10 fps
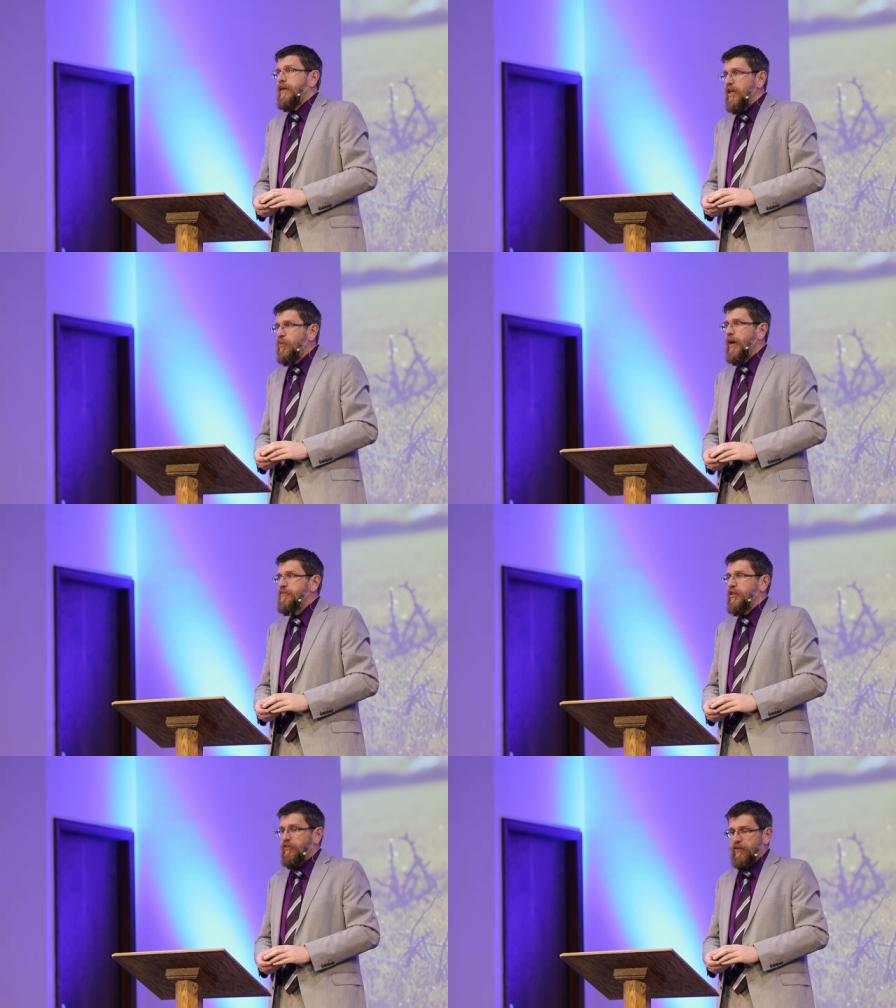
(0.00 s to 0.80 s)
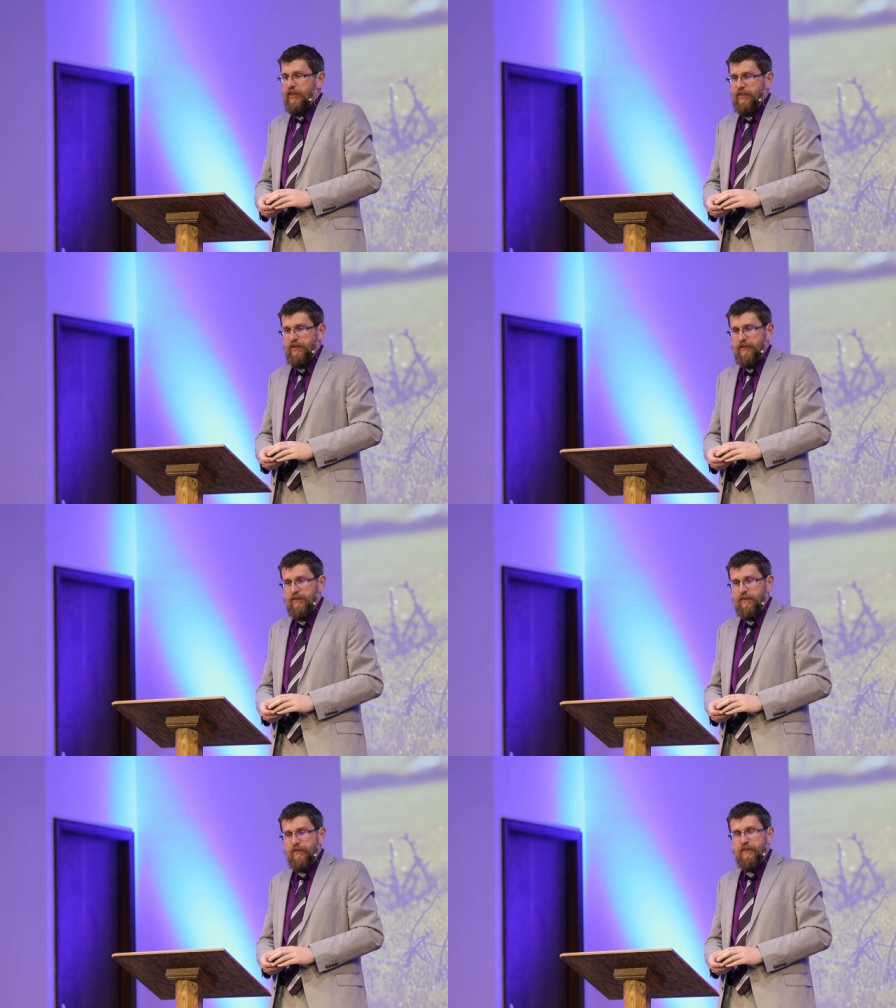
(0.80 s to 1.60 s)
he wept over it,
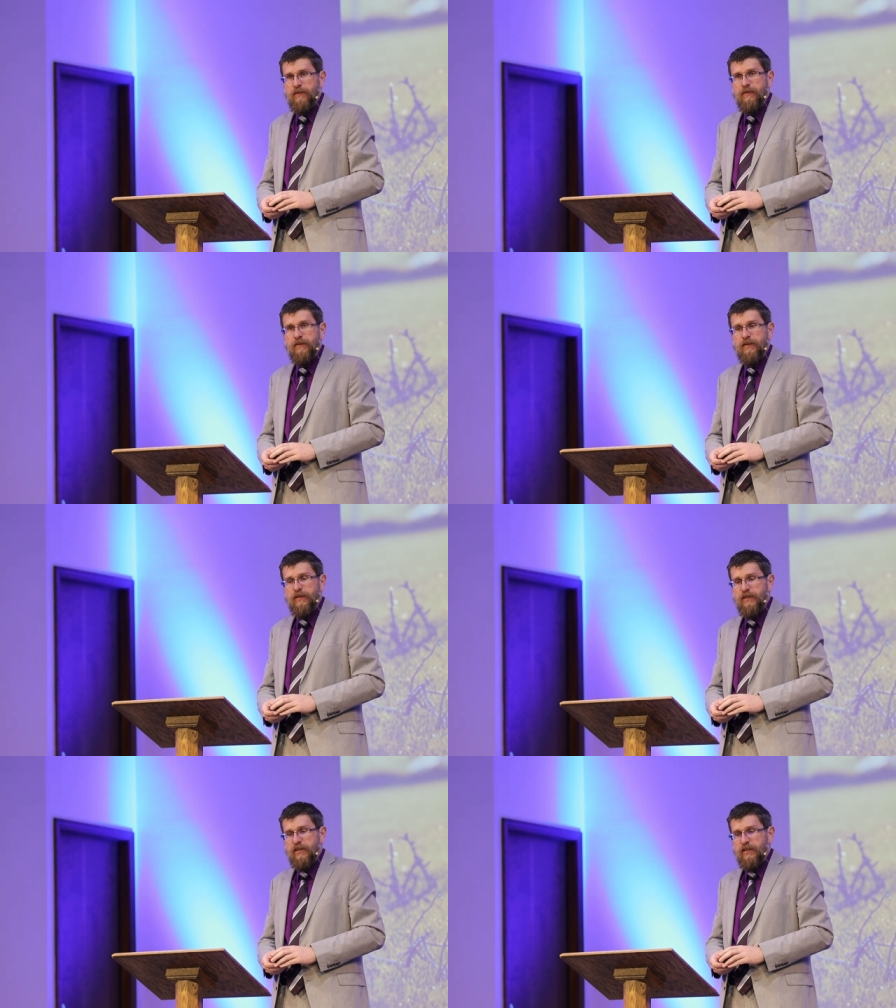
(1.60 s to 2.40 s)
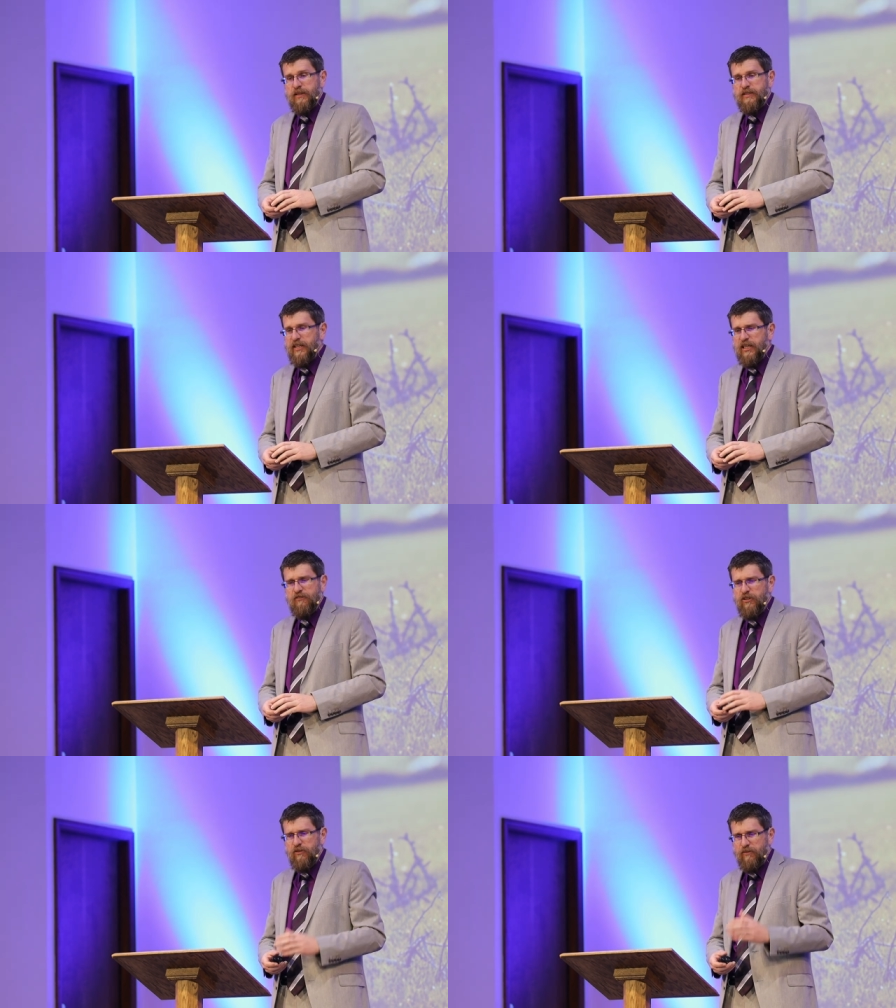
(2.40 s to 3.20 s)
saying,
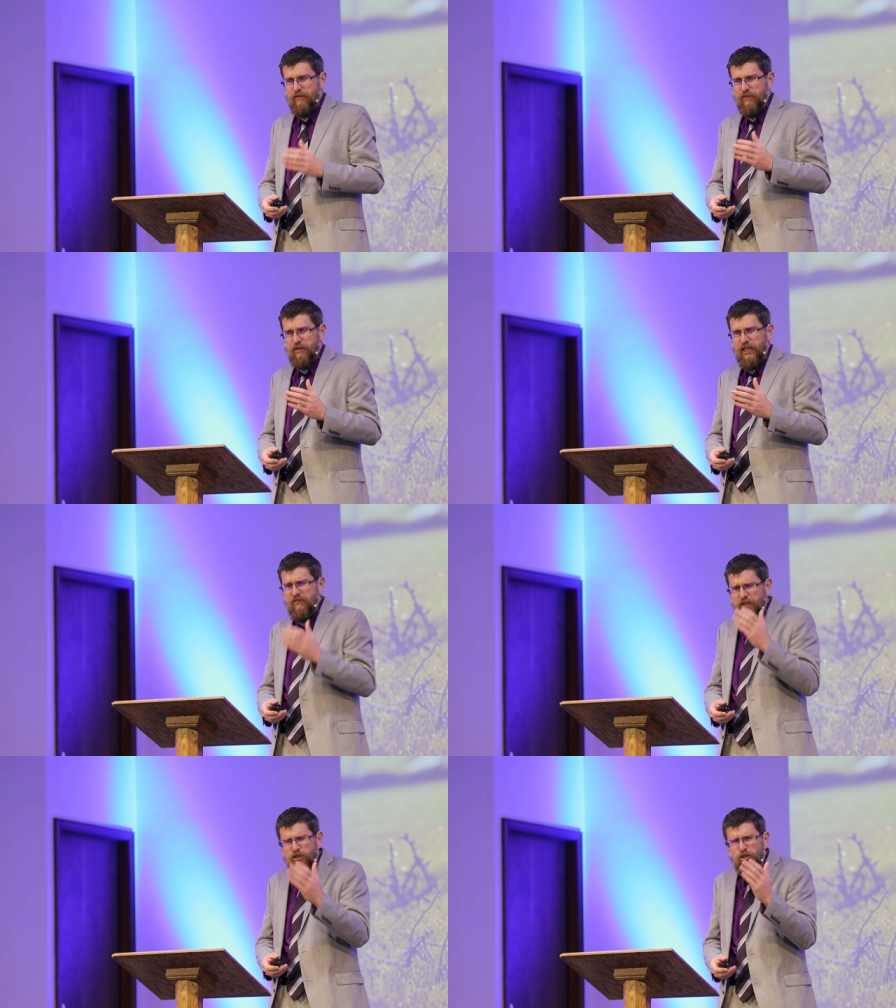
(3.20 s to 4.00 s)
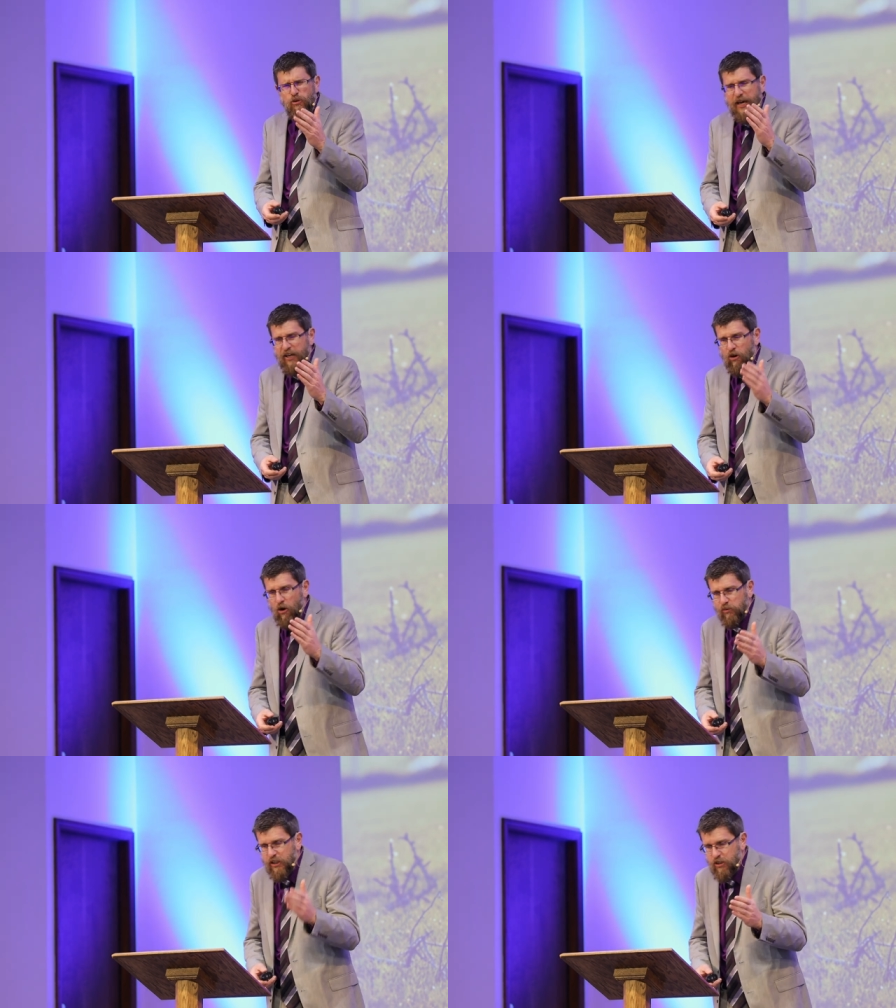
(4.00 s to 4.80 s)
If you, even you, had
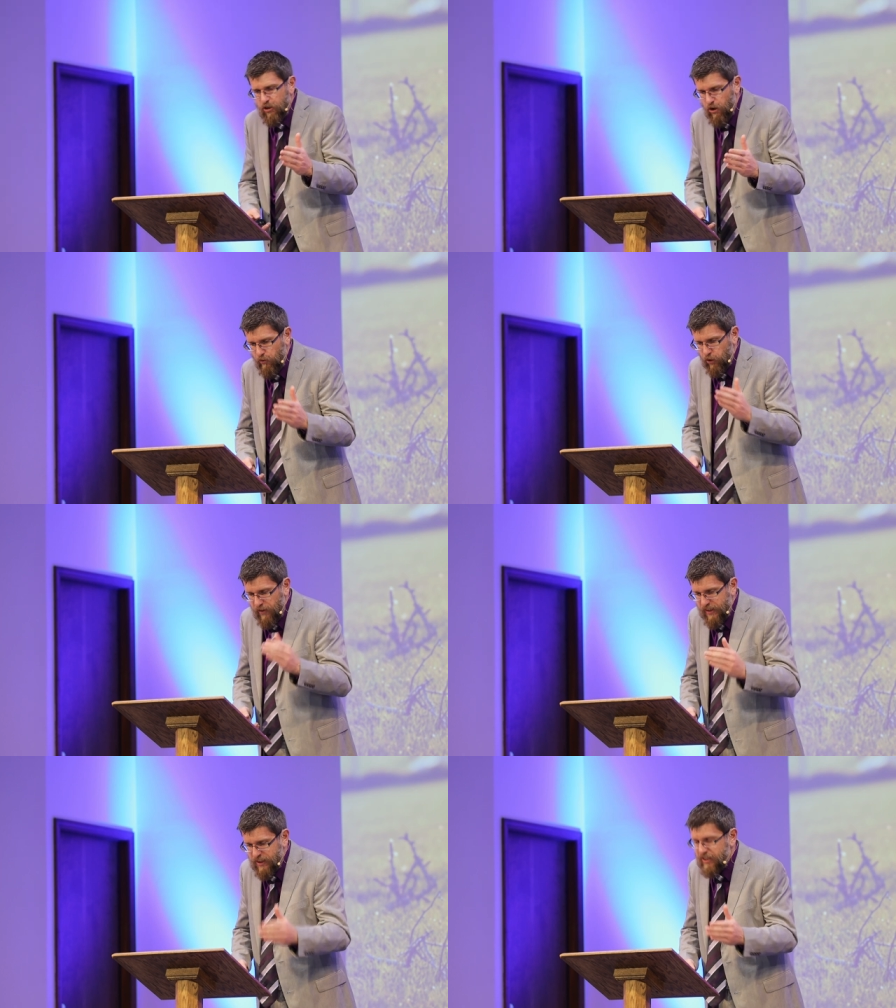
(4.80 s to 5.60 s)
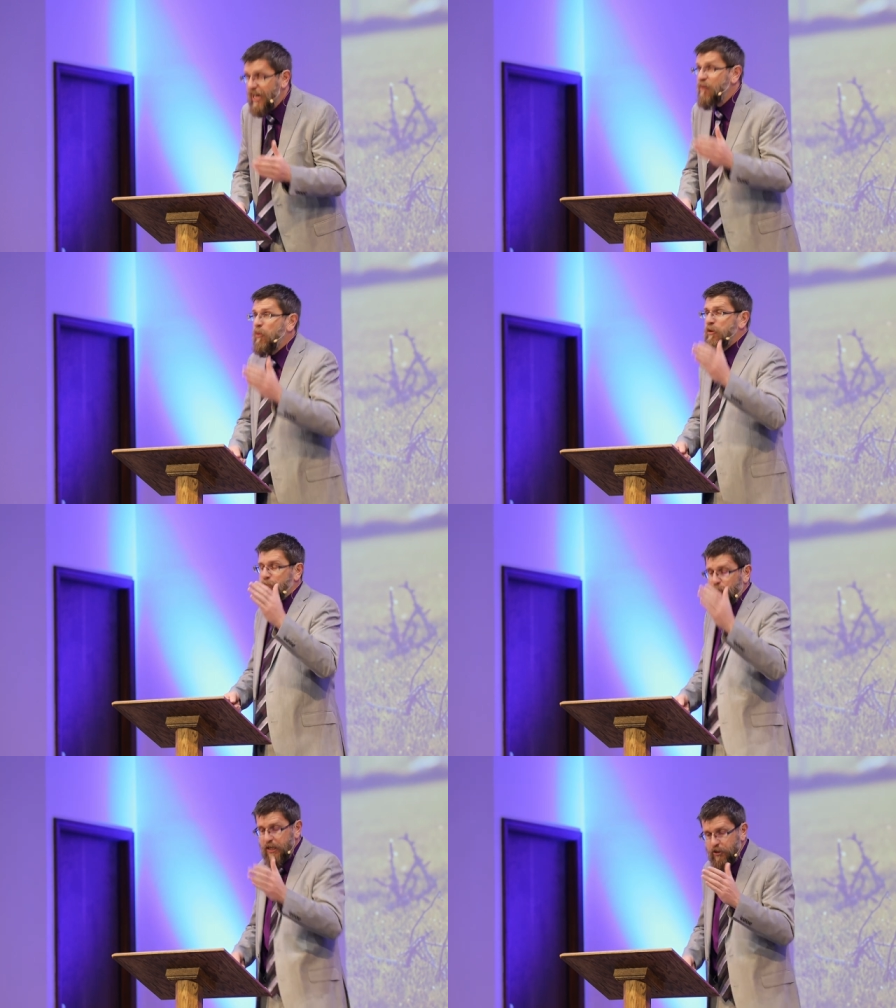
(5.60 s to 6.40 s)
only known on this day what would
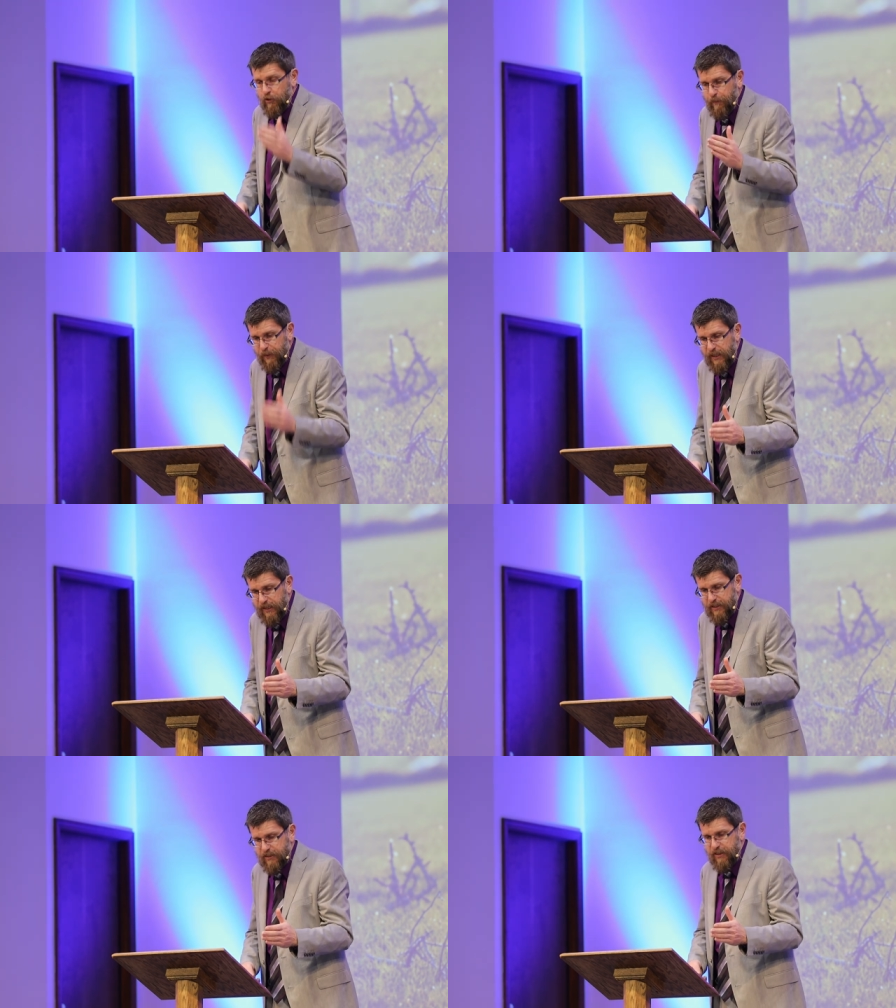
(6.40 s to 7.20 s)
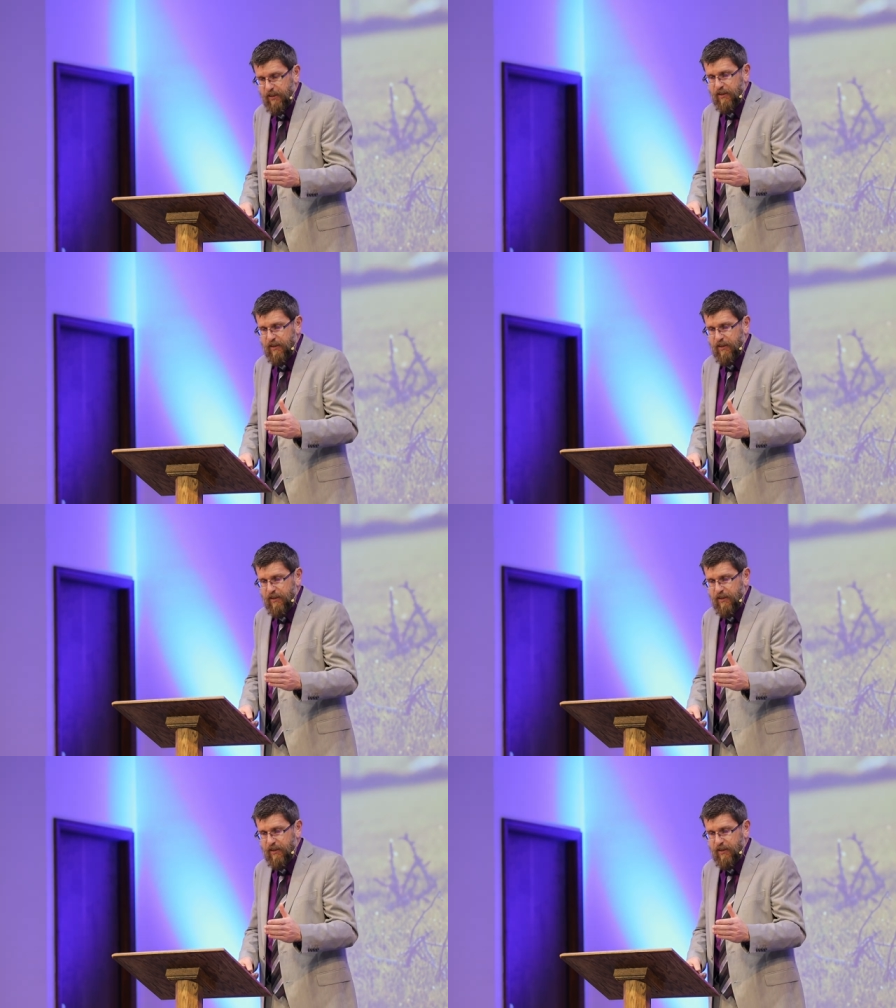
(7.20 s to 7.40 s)
bring you peace,